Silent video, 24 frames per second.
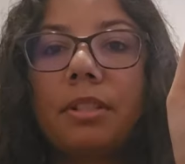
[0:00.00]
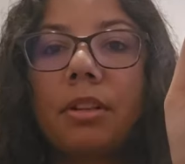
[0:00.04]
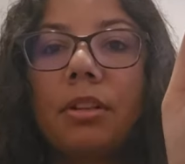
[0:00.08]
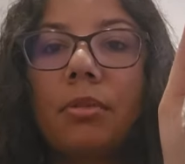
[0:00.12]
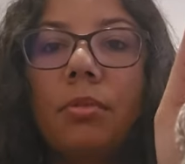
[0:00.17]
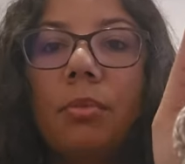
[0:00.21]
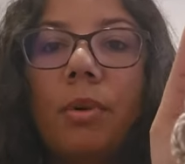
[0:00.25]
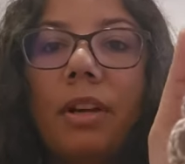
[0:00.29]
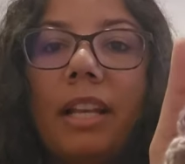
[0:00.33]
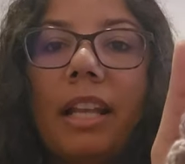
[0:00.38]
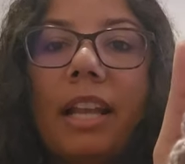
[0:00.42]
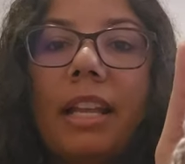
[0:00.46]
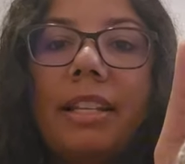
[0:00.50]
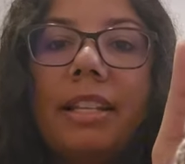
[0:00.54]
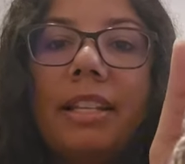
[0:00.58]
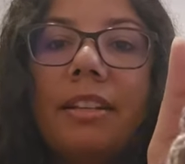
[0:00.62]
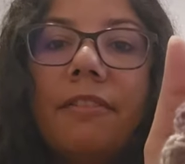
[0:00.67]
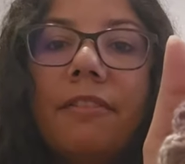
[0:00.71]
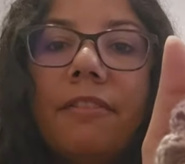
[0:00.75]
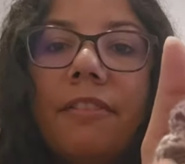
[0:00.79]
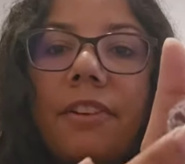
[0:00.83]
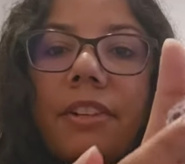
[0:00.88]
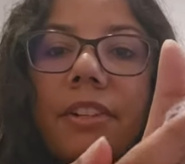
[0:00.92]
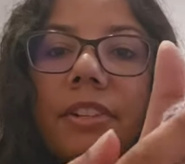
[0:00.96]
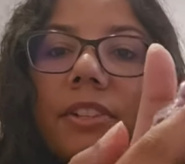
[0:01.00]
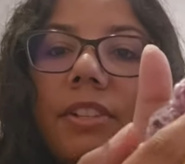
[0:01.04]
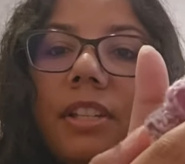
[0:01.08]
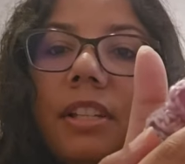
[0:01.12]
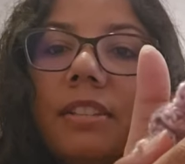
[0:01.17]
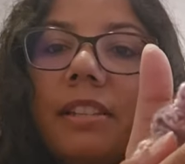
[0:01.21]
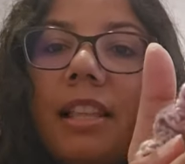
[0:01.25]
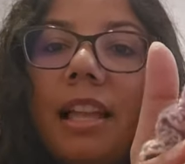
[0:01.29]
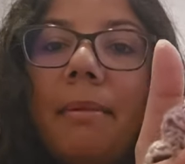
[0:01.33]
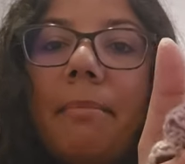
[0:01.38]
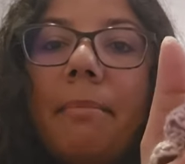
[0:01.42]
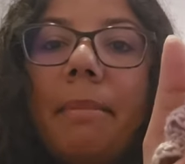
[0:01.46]
So what I did first
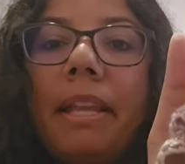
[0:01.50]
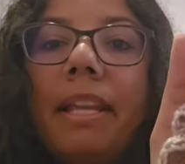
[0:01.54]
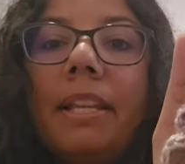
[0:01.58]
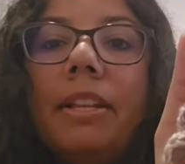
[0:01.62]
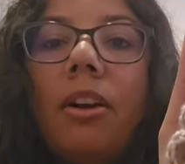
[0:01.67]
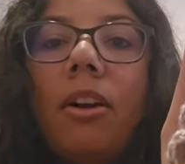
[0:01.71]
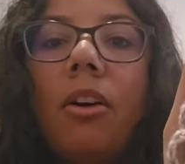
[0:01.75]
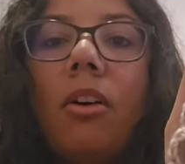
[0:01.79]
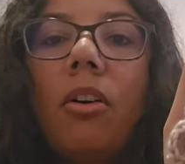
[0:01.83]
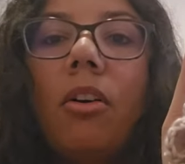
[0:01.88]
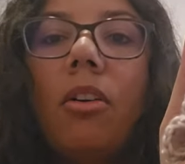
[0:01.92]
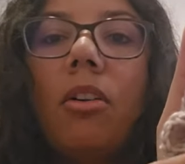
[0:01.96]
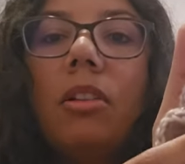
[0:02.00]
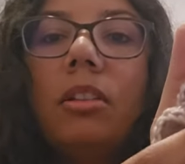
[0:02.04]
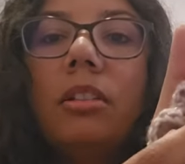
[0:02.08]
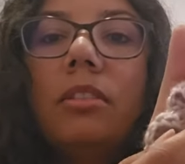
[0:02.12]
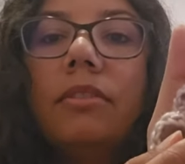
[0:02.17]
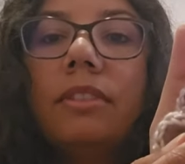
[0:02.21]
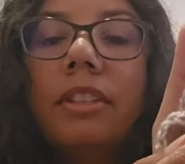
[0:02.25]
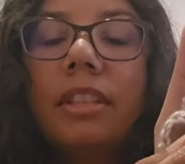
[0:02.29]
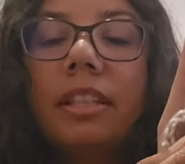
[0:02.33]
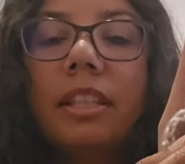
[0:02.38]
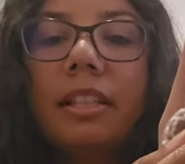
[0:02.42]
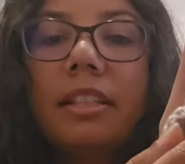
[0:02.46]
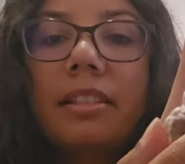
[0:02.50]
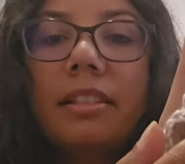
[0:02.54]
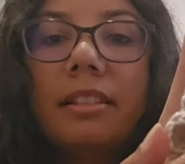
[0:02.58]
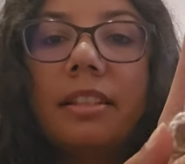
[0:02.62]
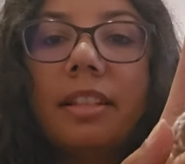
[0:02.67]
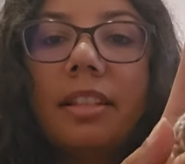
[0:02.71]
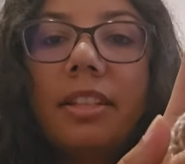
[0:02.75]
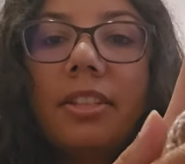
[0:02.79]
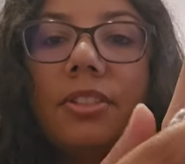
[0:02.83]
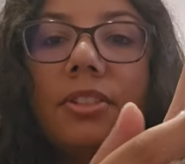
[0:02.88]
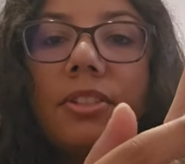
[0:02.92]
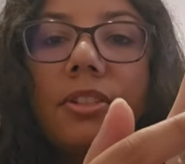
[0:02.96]
is I made all of
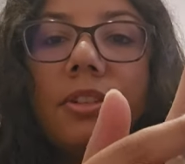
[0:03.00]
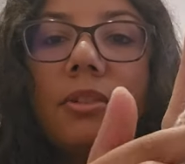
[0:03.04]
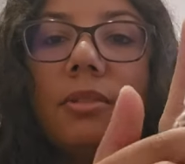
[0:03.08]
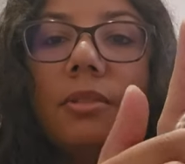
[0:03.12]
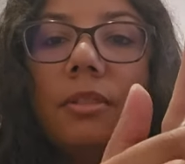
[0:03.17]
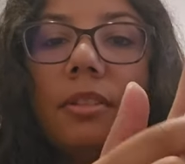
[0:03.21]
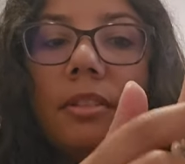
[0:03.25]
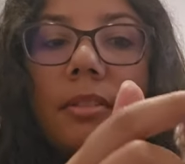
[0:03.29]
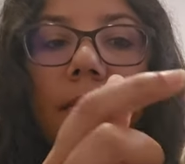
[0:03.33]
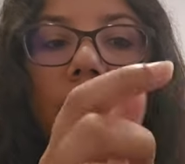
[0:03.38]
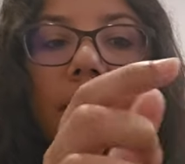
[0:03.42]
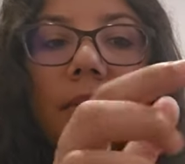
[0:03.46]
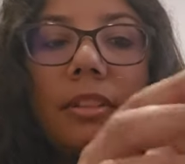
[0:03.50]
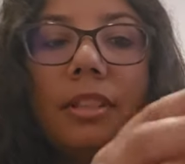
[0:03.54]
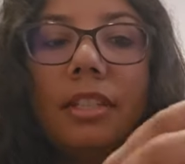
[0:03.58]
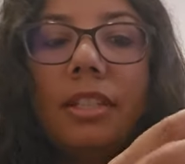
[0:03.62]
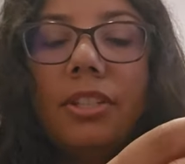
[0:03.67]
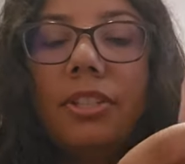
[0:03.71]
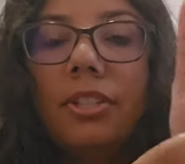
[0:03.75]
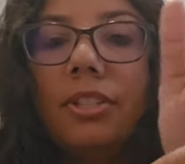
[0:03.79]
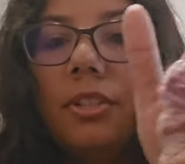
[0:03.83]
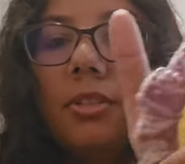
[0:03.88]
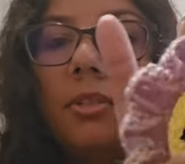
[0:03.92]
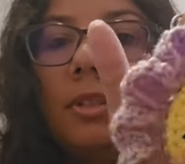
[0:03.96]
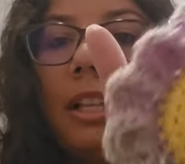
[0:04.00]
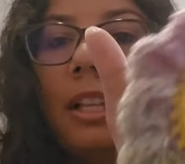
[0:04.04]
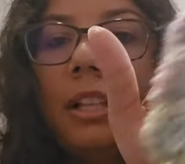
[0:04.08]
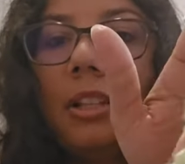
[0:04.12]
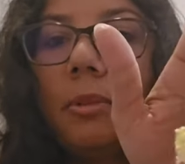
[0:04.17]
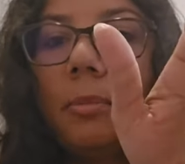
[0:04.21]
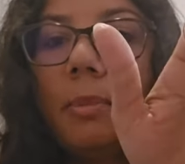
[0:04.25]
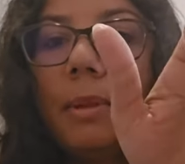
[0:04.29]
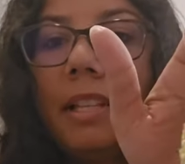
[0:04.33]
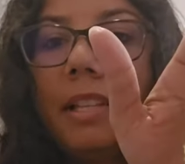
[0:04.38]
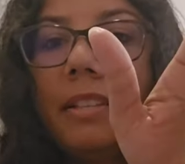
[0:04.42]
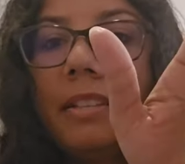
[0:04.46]
these two
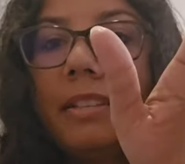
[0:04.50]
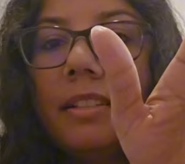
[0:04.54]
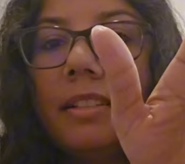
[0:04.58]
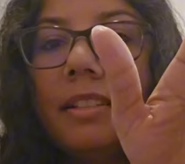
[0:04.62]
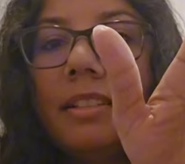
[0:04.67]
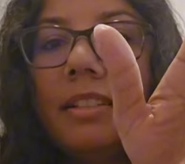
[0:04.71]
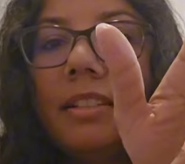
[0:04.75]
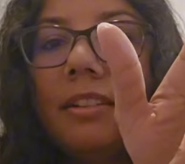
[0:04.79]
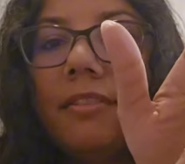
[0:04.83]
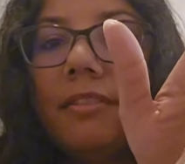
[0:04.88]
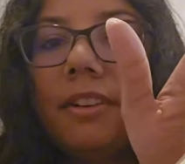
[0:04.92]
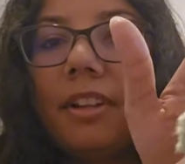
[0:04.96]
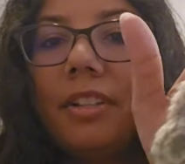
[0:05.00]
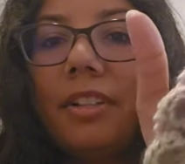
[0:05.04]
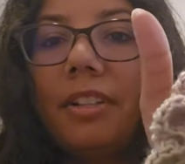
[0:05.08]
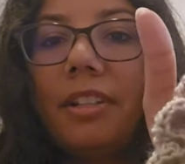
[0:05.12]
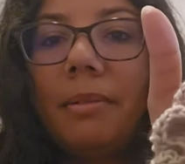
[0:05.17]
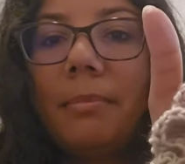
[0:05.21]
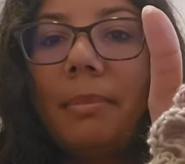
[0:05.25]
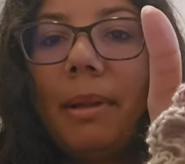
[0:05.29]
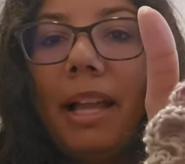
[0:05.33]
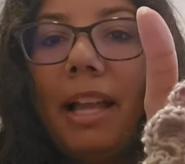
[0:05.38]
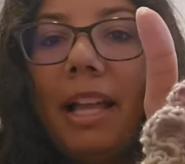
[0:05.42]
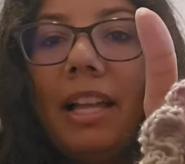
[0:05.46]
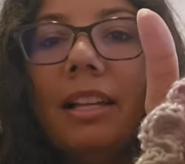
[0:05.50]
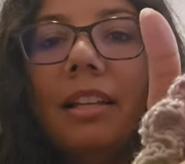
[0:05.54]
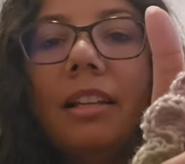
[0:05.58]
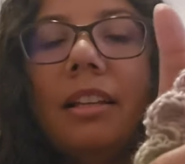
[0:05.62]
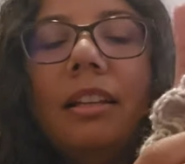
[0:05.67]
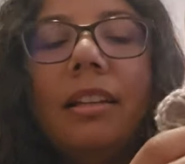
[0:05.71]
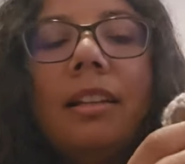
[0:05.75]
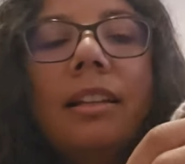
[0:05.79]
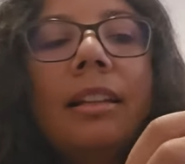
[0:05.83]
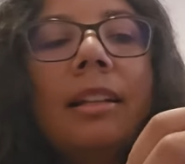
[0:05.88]
yellow pieces, the front and back.